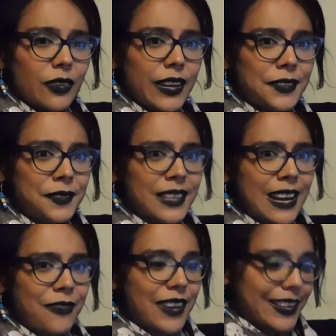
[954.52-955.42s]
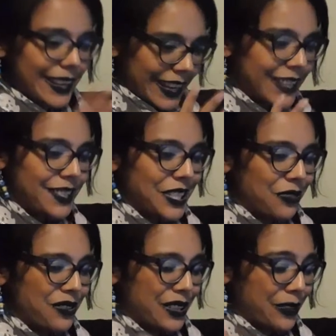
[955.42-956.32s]
Okay, so now it hits you
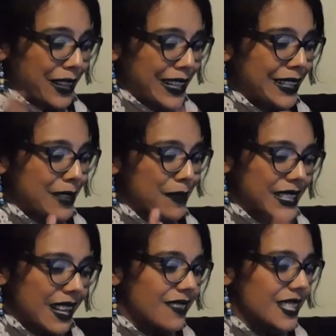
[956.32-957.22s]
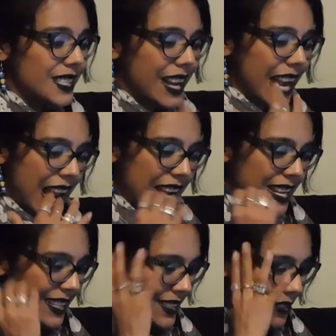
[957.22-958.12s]
eating themselves. This guy ate
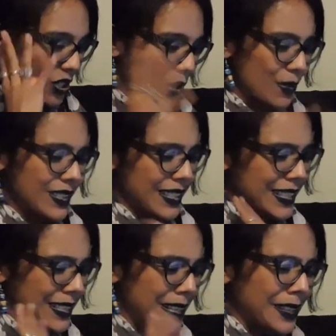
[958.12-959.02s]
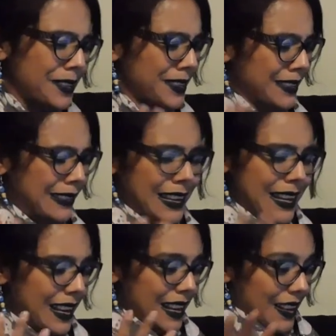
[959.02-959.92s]
his toes and his ears, and
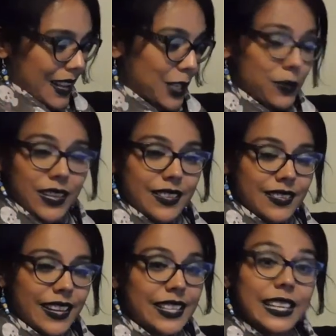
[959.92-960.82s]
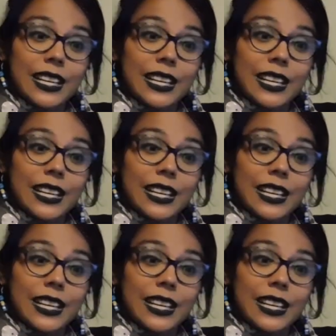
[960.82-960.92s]
that's what he decided to eat